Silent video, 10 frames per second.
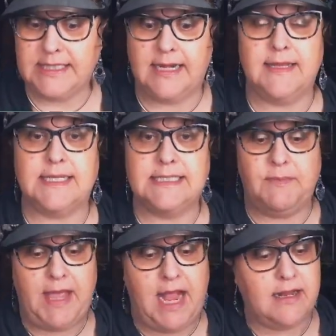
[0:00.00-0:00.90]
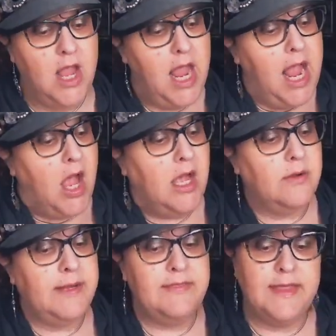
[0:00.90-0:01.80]
out of that same pack.
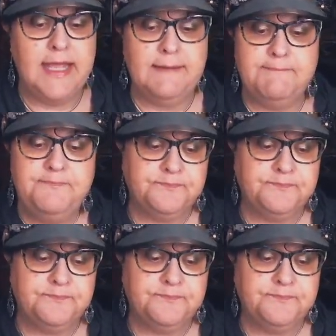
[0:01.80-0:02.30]
Oh, and then